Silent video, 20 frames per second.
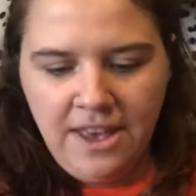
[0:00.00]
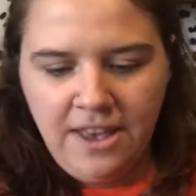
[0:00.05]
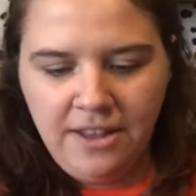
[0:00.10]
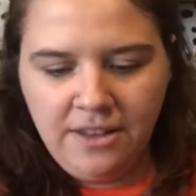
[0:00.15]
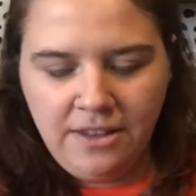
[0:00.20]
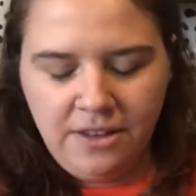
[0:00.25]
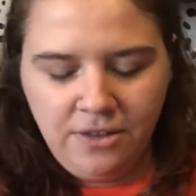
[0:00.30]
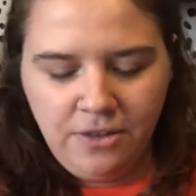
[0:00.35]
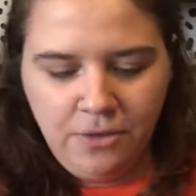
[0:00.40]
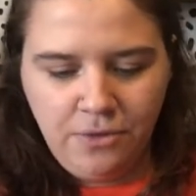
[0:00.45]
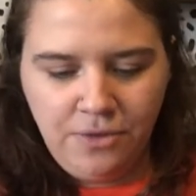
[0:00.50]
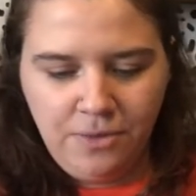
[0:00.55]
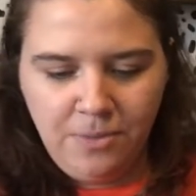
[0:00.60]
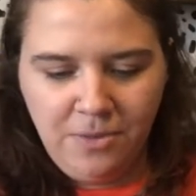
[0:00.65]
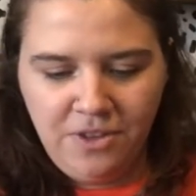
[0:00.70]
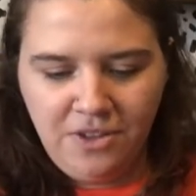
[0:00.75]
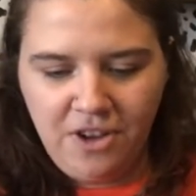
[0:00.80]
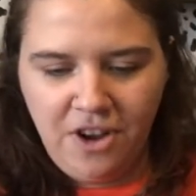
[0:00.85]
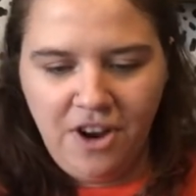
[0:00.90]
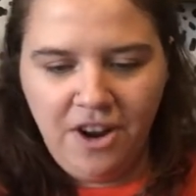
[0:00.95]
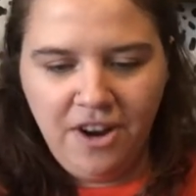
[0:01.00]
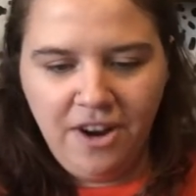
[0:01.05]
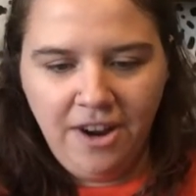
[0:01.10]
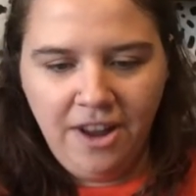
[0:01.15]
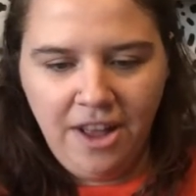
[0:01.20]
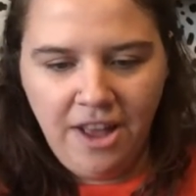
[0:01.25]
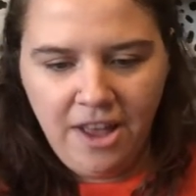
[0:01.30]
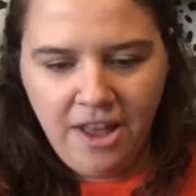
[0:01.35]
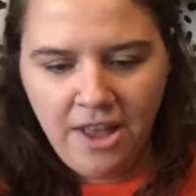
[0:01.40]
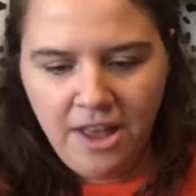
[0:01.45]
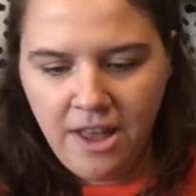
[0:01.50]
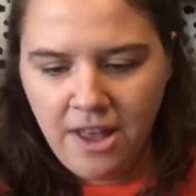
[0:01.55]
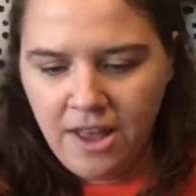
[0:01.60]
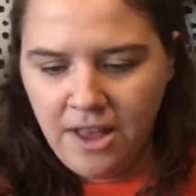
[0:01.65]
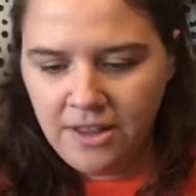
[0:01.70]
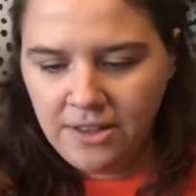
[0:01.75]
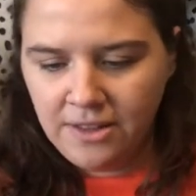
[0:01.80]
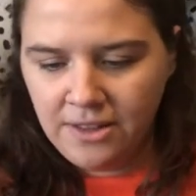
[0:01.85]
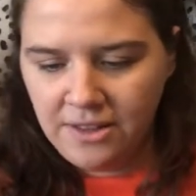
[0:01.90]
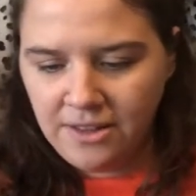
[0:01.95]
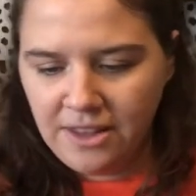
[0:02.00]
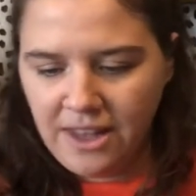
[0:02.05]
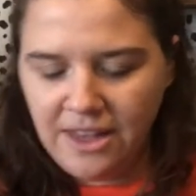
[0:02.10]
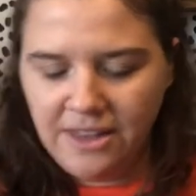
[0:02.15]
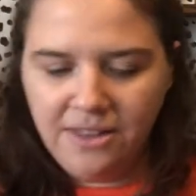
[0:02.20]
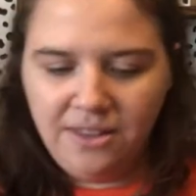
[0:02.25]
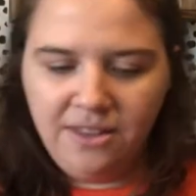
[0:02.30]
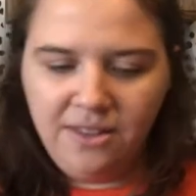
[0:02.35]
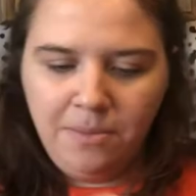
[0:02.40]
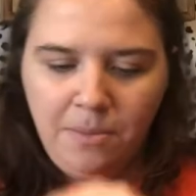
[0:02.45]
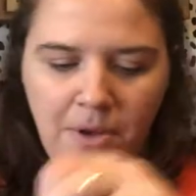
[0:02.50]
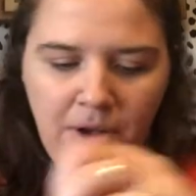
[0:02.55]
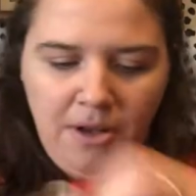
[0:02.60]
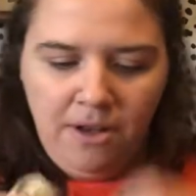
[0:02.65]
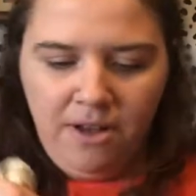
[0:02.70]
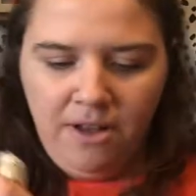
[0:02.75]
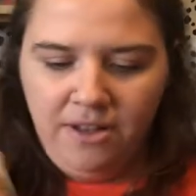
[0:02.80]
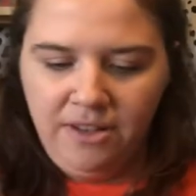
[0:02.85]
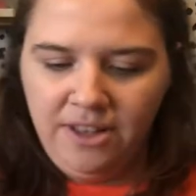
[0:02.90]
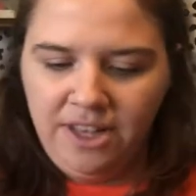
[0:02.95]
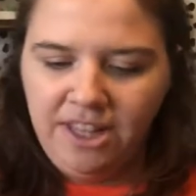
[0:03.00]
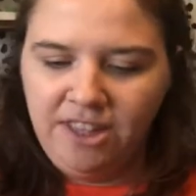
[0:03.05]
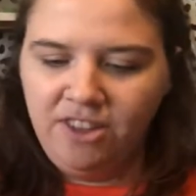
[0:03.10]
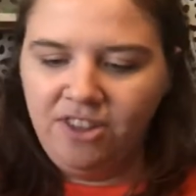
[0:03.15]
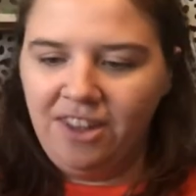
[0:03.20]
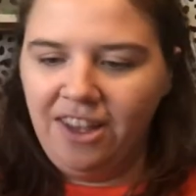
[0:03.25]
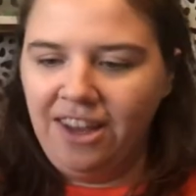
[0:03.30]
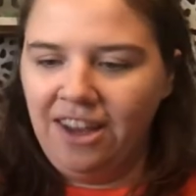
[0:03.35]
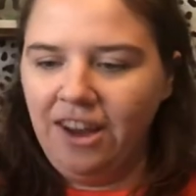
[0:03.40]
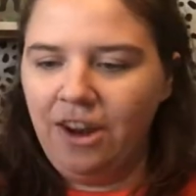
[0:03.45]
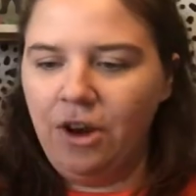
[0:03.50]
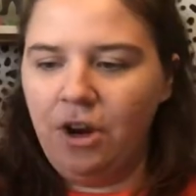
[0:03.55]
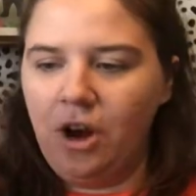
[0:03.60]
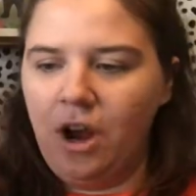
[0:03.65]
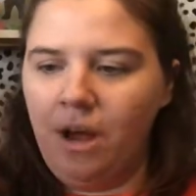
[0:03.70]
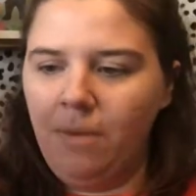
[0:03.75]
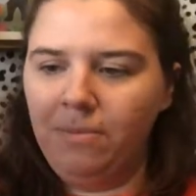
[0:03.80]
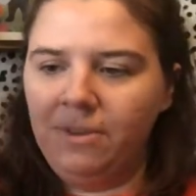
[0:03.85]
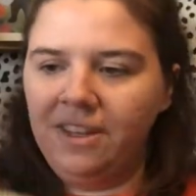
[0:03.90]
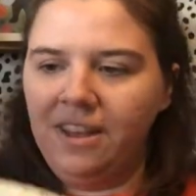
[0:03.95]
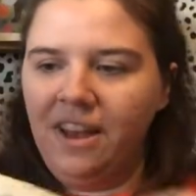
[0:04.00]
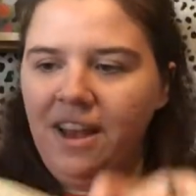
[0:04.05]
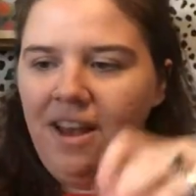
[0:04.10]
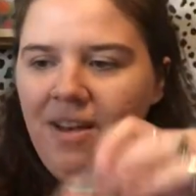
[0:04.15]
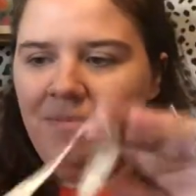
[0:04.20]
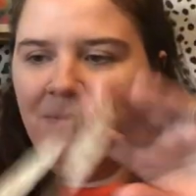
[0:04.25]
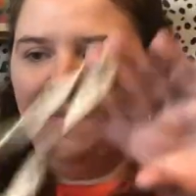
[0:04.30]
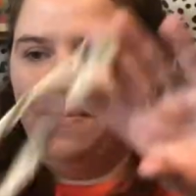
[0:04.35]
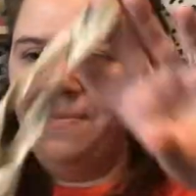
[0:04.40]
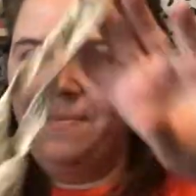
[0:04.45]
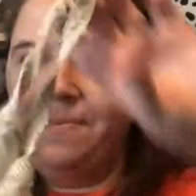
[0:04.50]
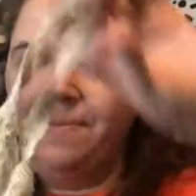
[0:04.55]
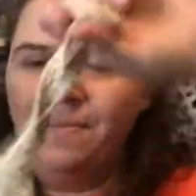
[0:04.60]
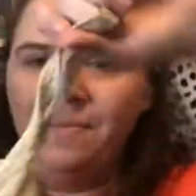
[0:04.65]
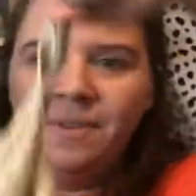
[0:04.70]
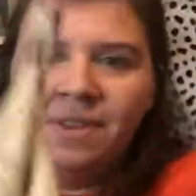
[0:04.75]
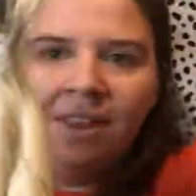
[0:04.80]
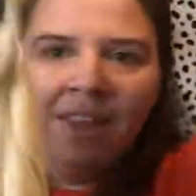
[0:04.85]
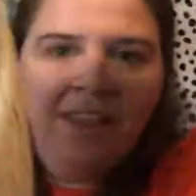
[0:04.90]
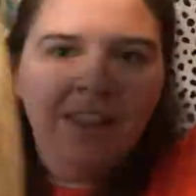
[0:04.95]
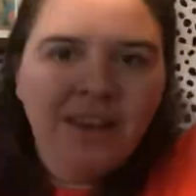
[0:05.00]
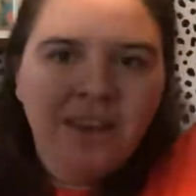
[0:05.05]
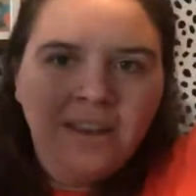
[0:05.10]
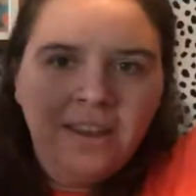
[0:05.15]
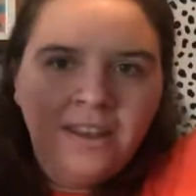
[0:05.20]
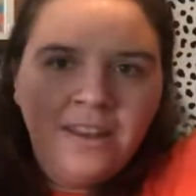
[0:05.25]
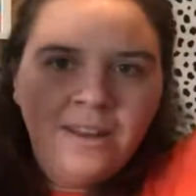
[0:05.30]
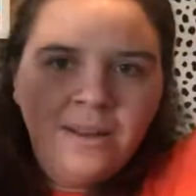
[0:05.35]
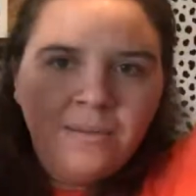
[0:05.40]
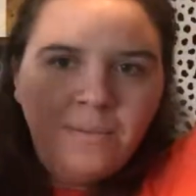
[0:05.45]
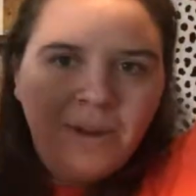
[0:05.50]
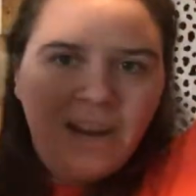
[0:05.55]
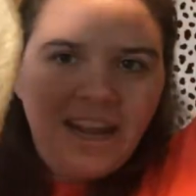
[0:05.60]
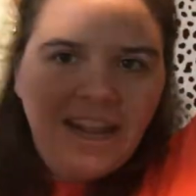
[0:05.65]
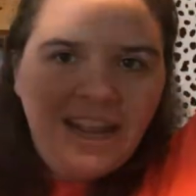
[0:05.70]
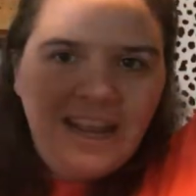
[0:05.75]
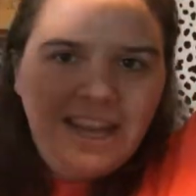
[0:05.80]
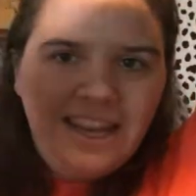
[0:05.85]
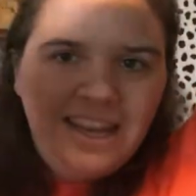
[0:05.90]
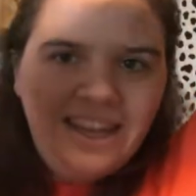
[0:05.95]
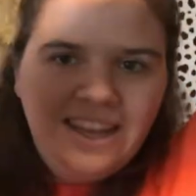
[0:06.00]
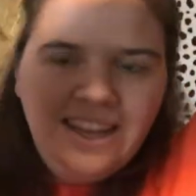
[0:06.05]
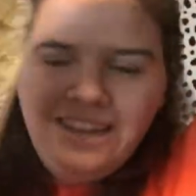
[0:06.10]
It's also from Zara. It's a size small. It's like a crop top, but I like it.